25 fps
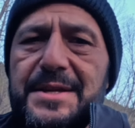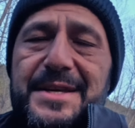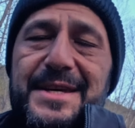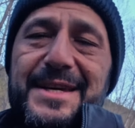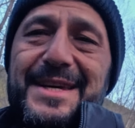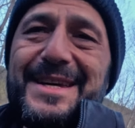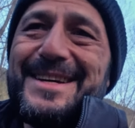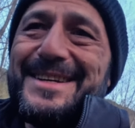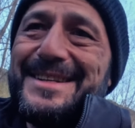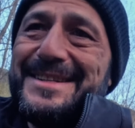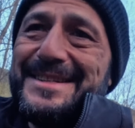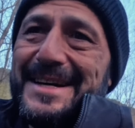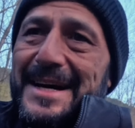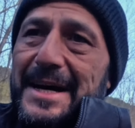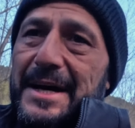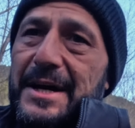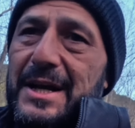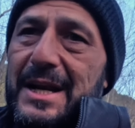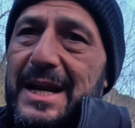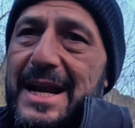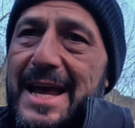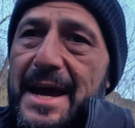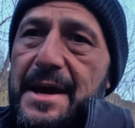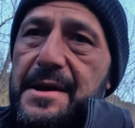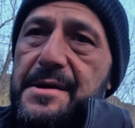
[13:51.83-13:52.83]
the entire
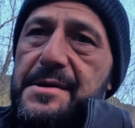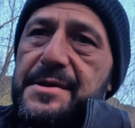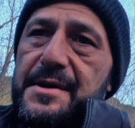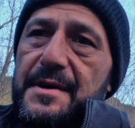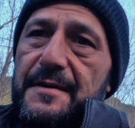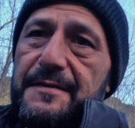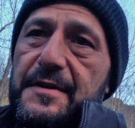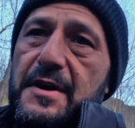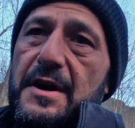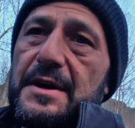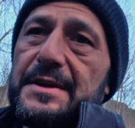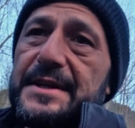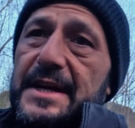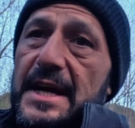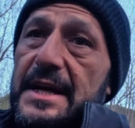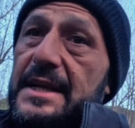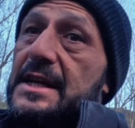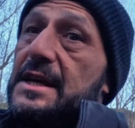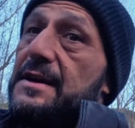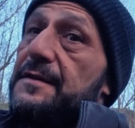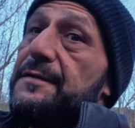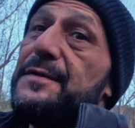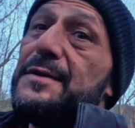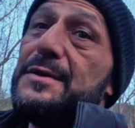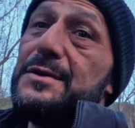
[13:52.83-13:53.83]
length of content.
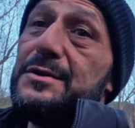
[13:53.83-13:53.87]
If you